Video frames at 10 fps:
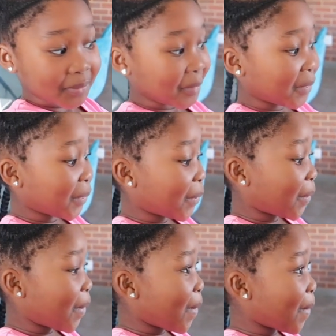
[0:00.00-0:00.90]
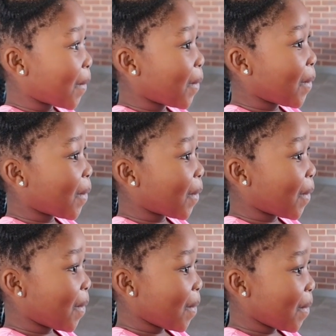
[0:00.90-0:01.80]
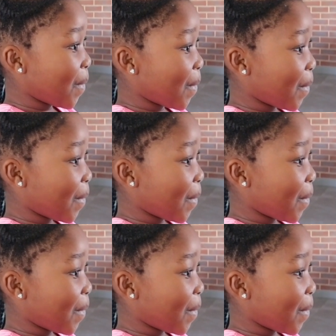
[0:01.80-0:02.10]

Nothing is said.